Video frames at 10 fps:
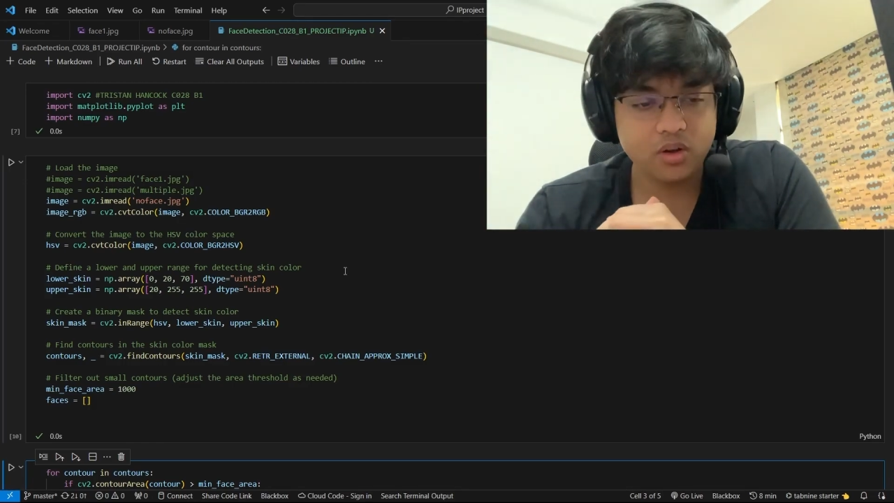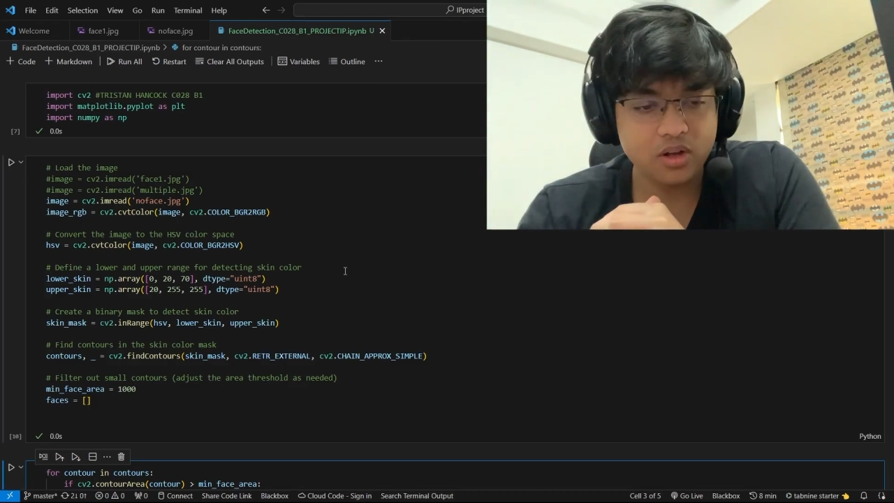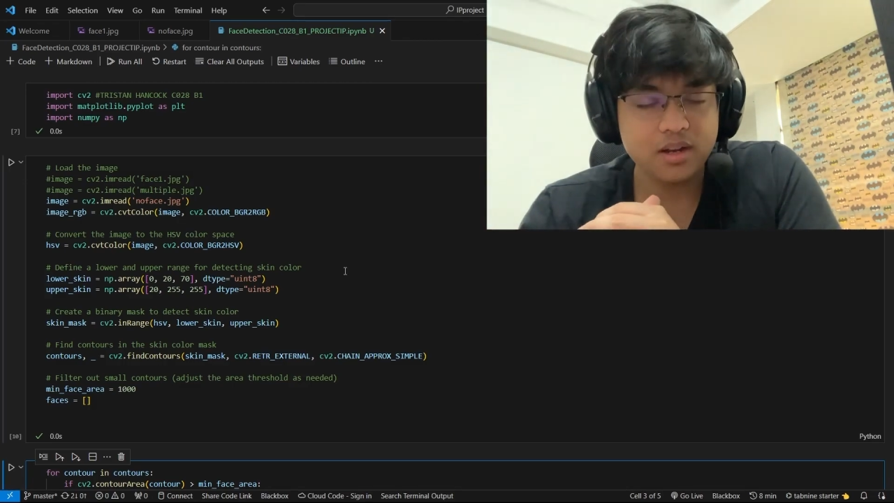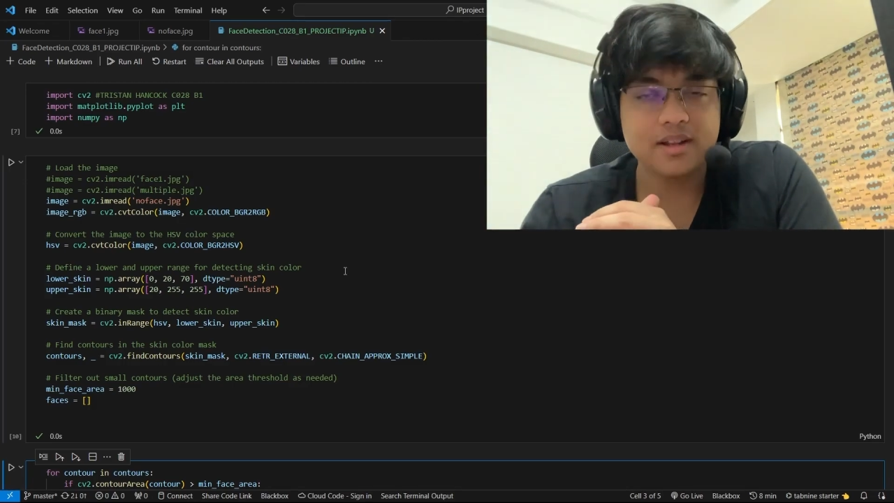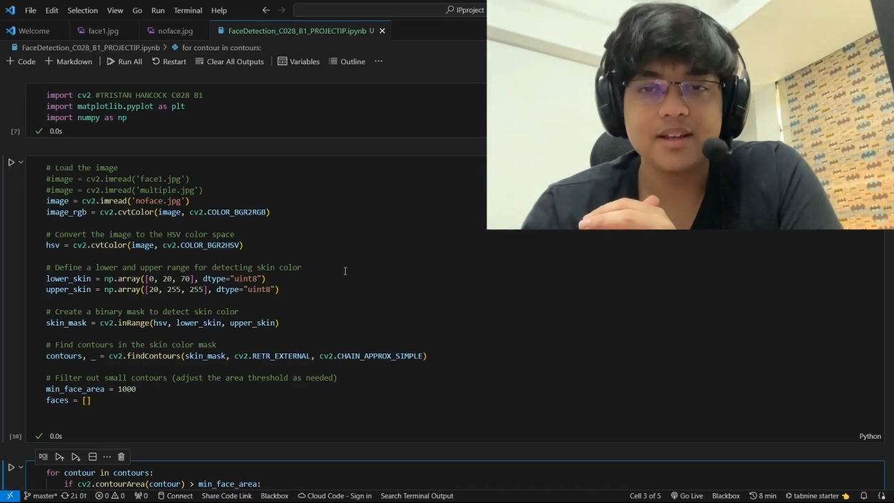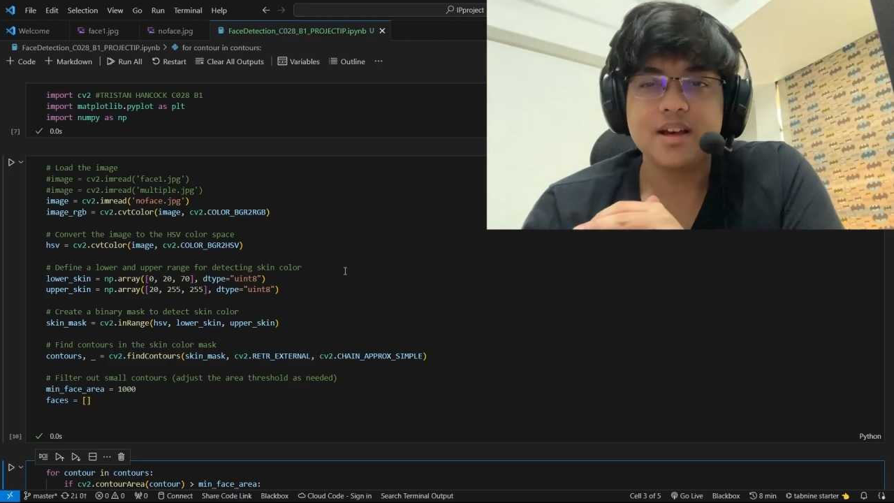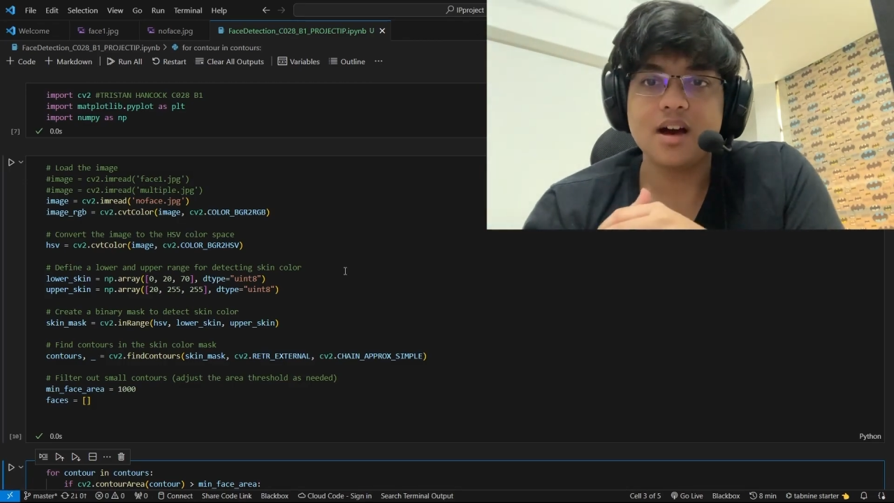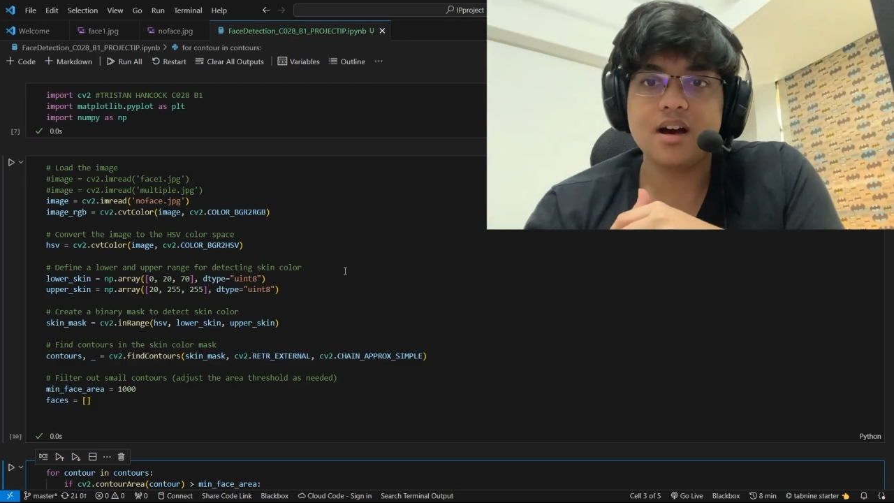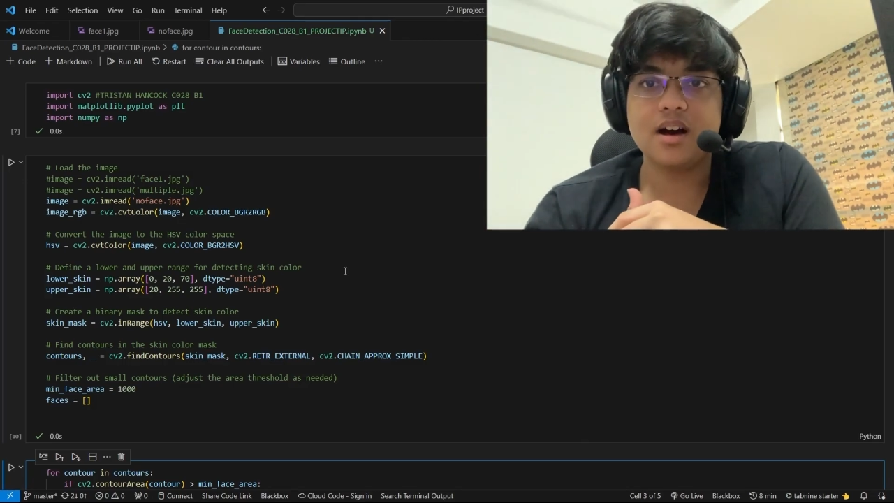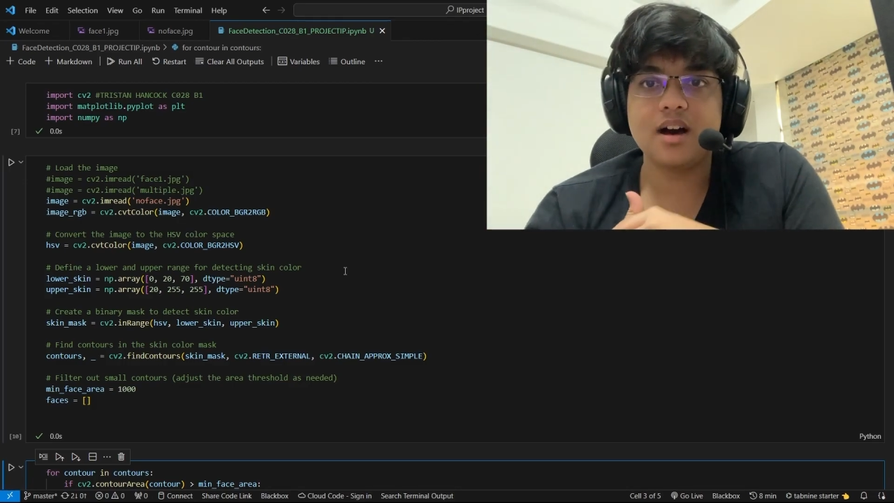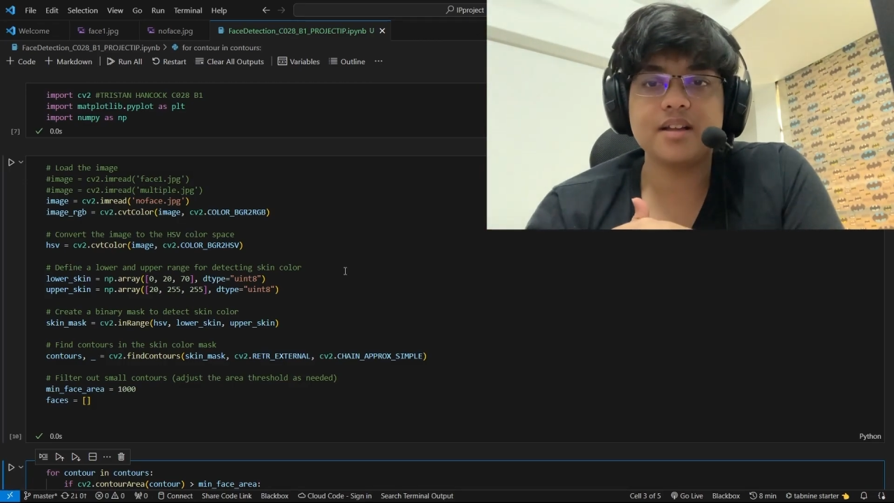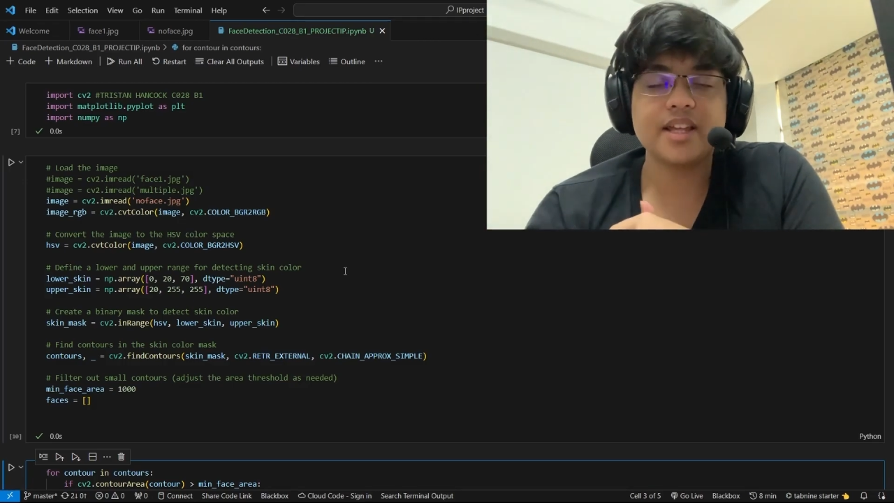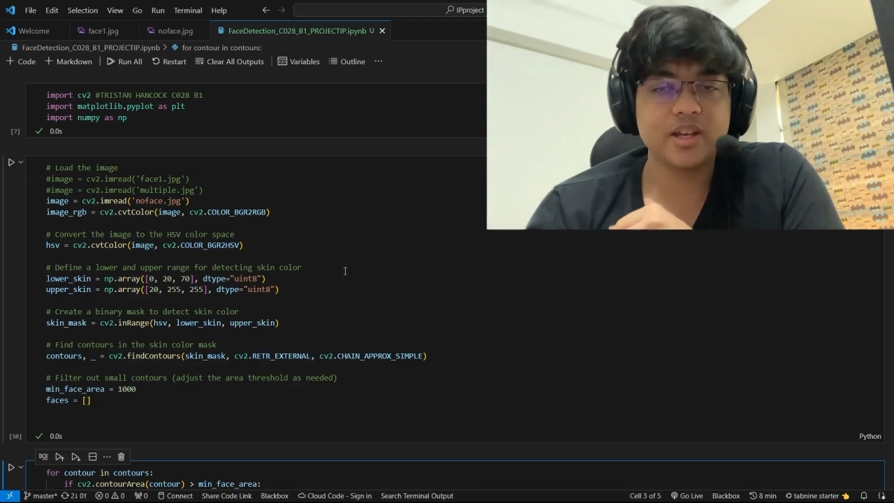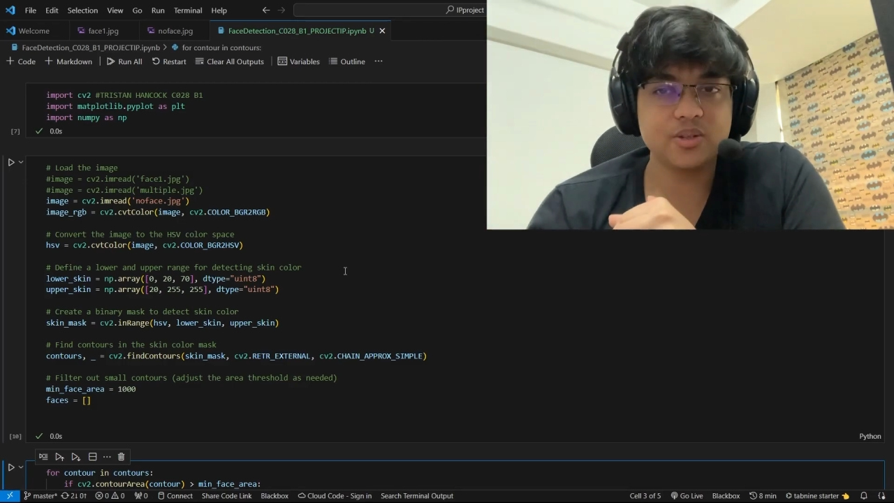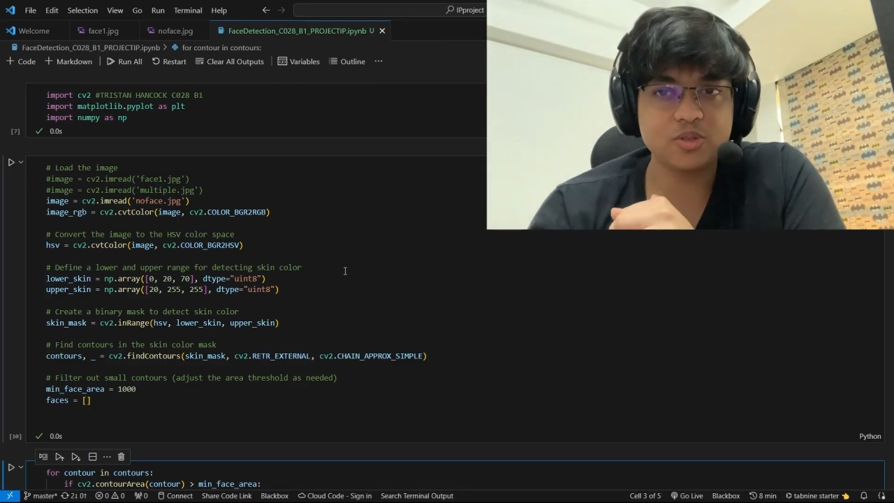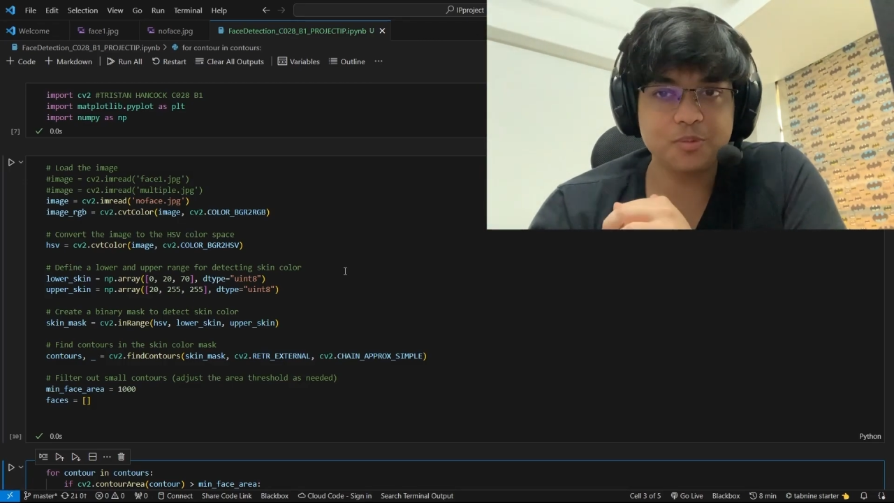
all. Thank you so